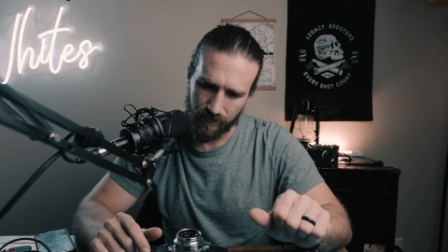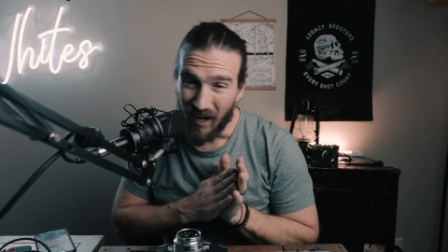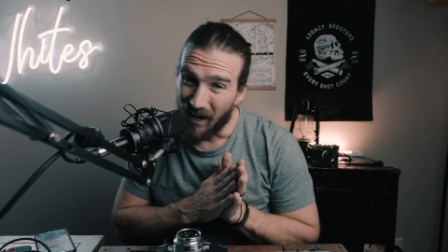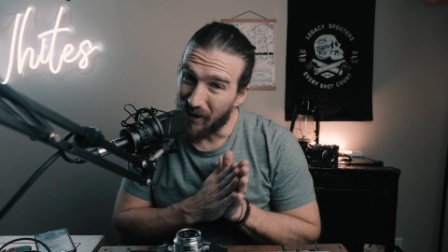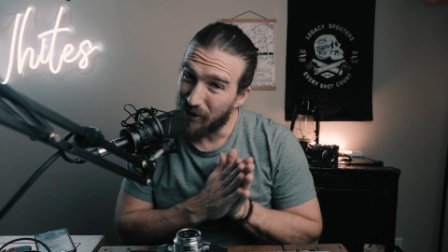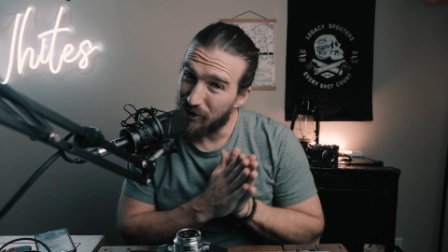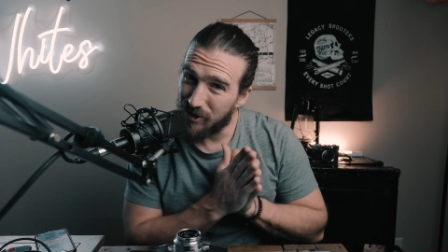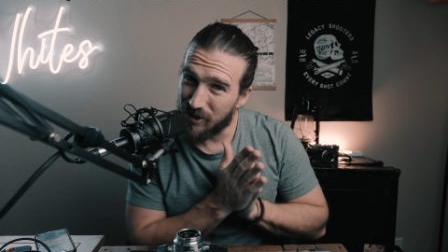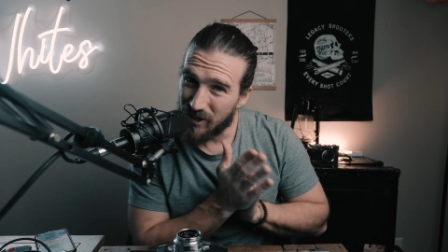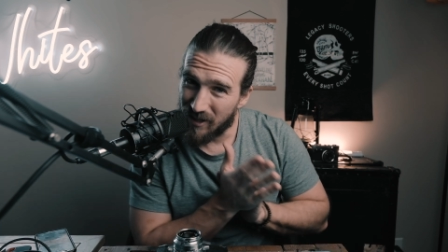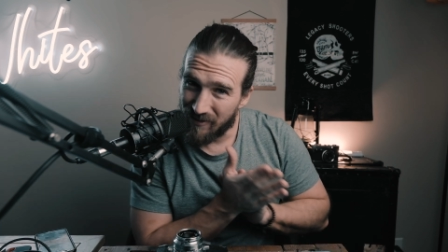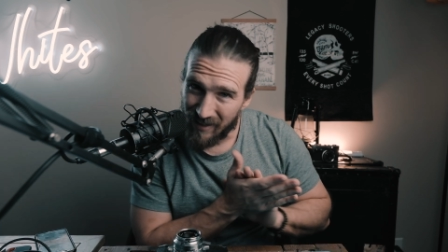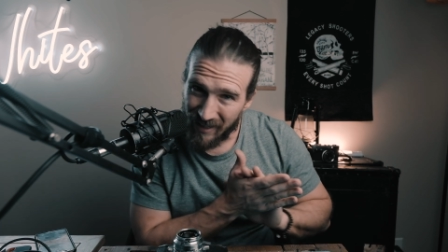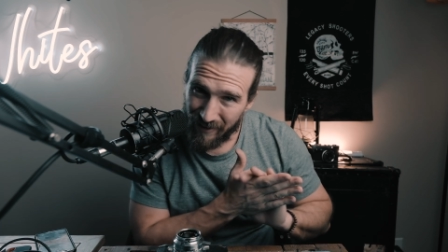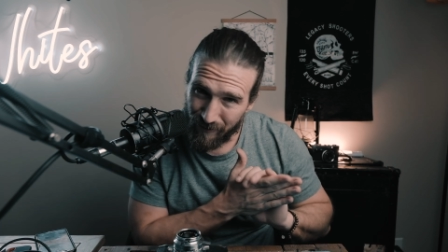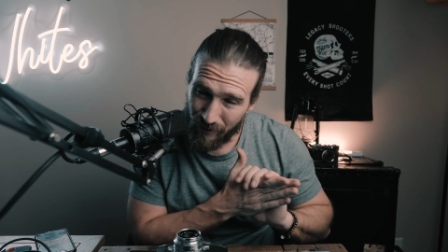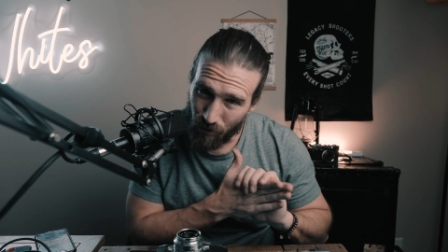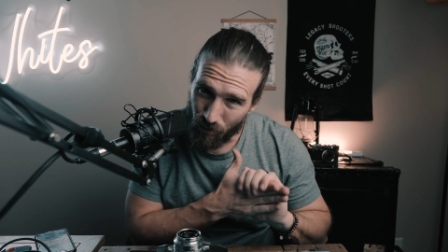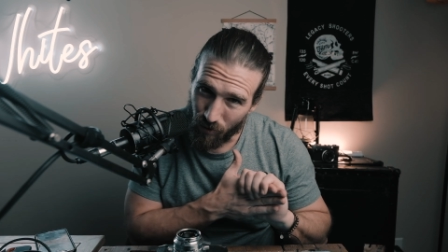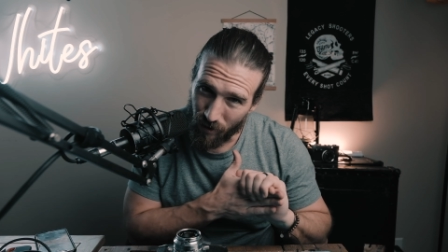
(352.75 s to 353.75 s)
Other stuff
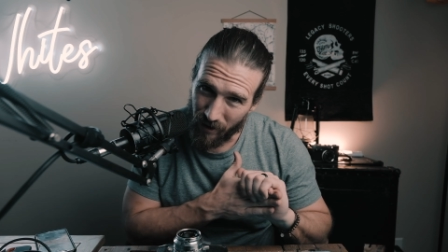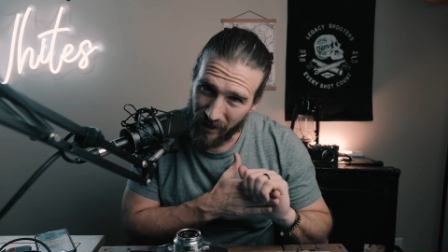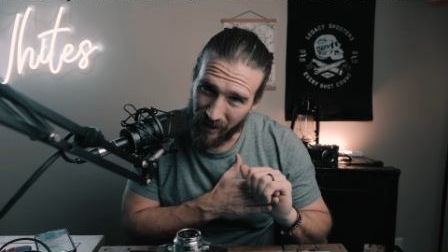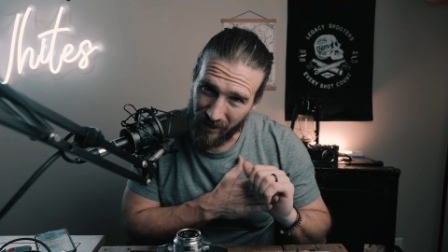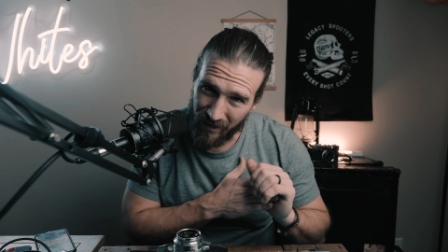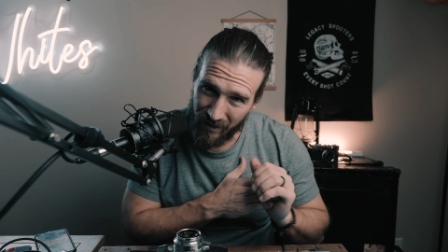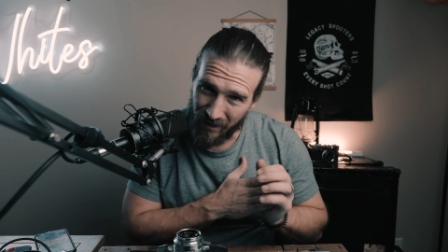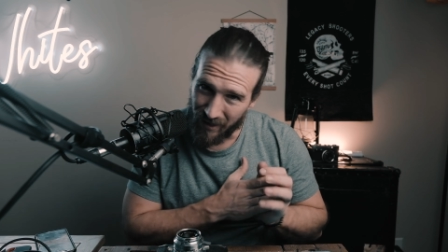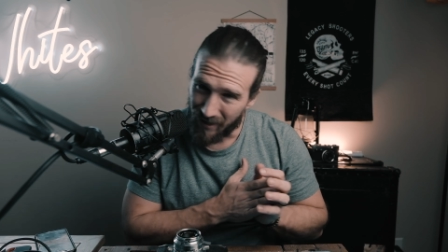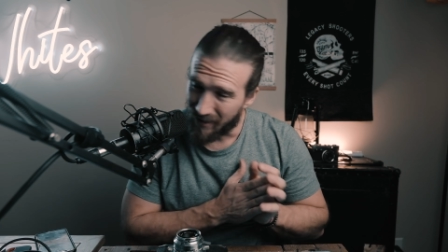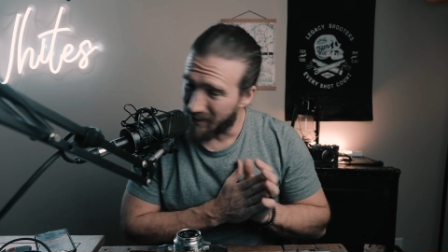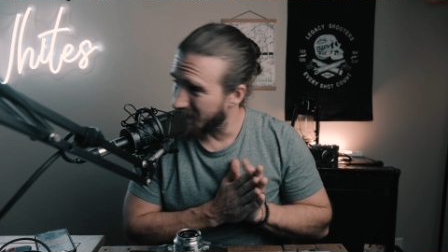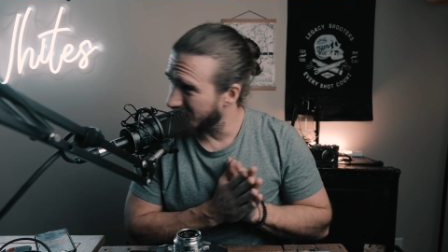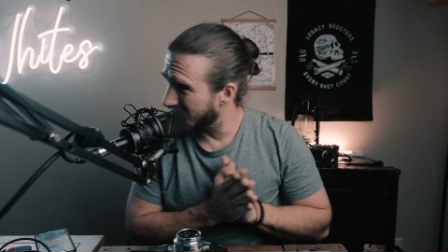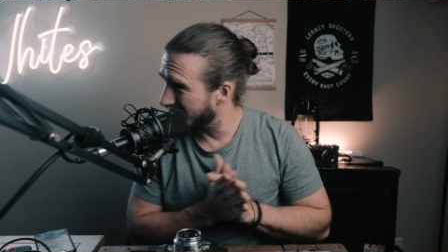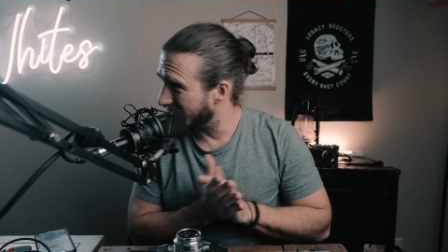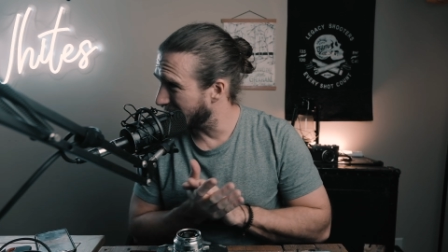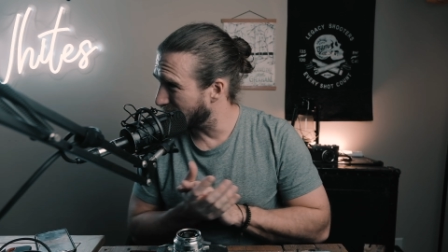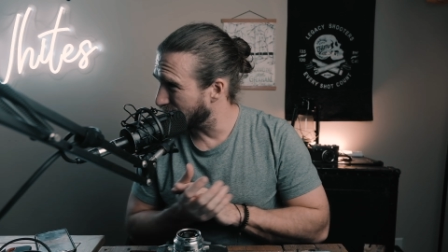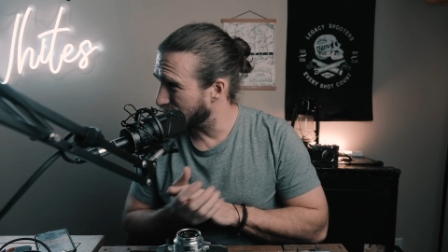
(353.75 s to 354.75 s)
I've been working on.
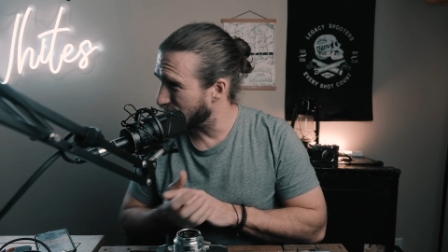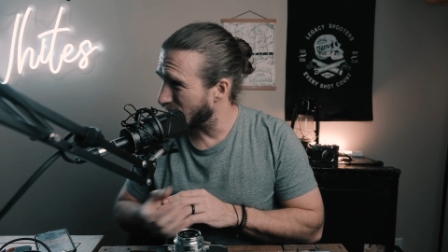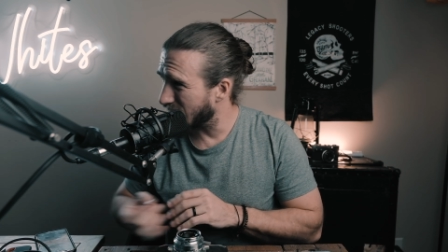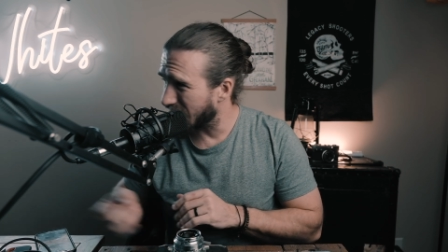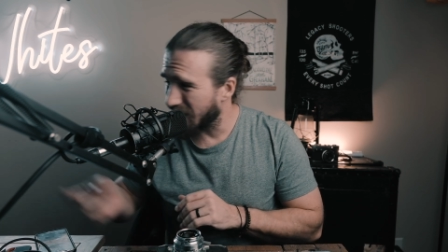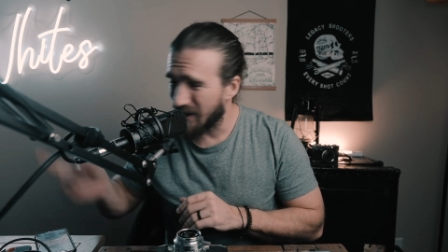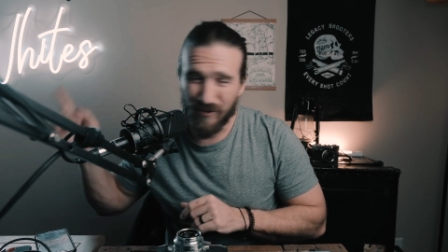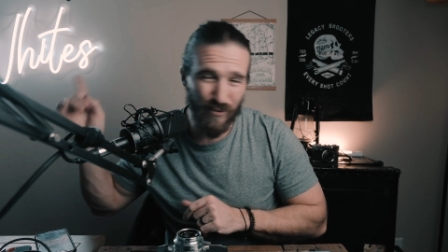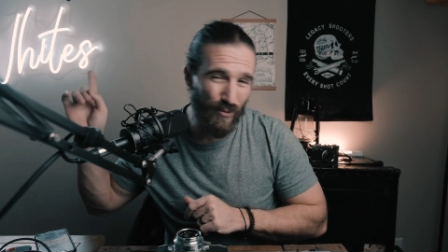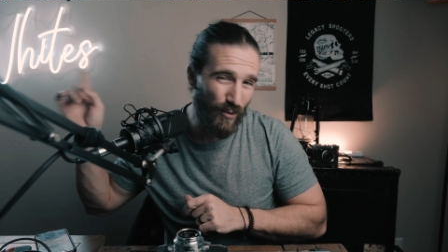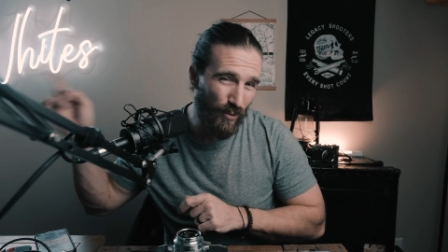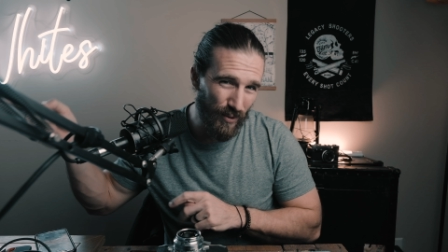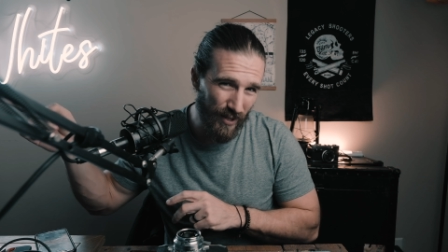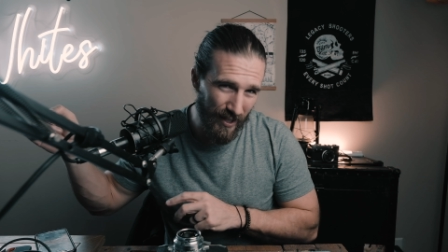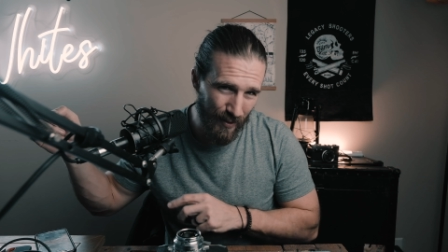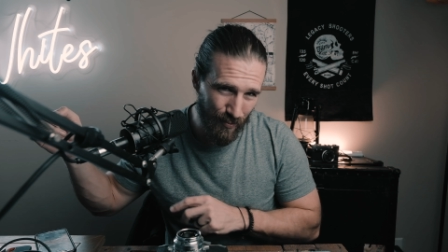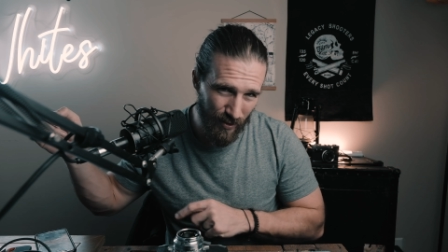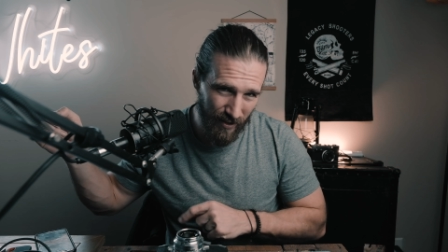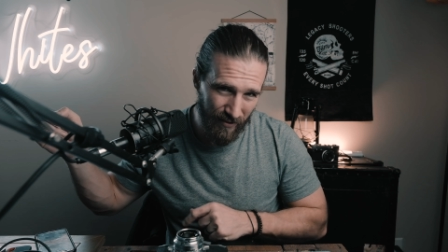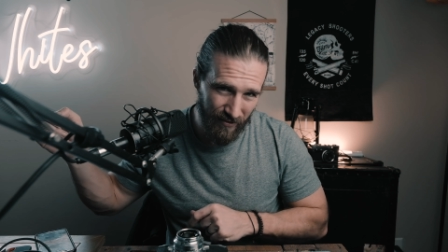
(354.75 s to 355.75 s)
I was working on a Rolly
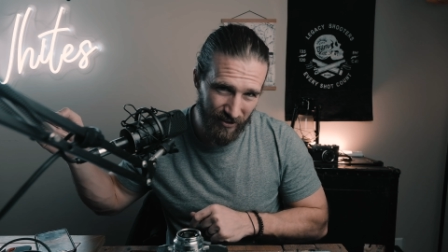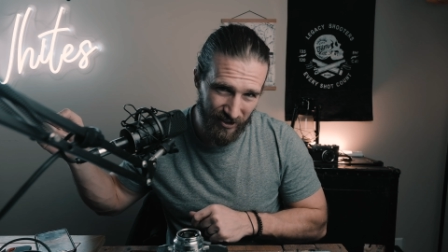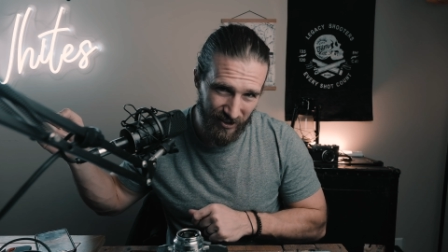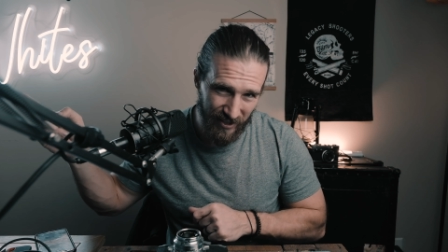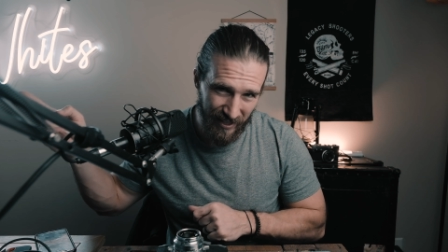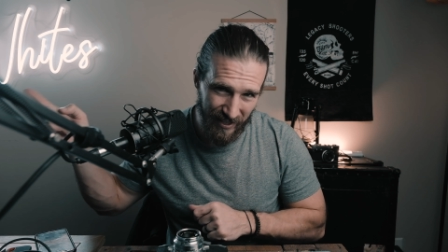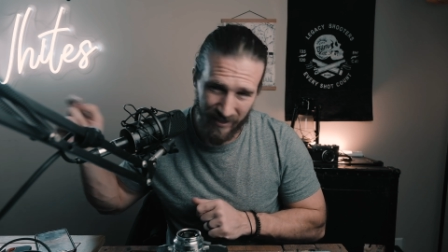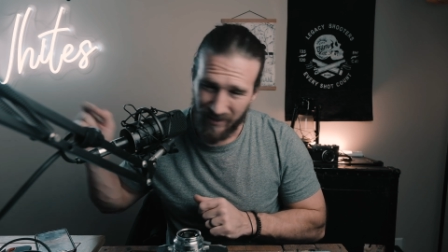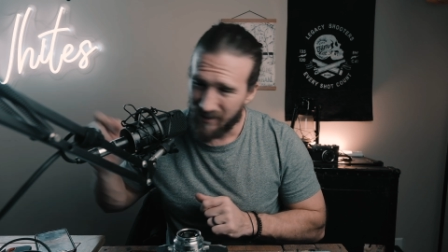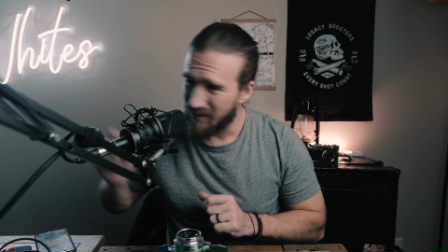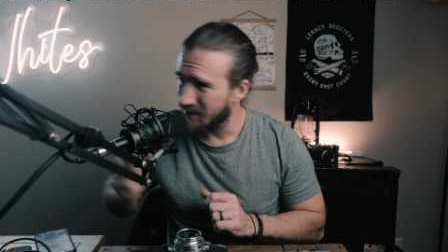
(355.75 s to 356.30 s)
previously,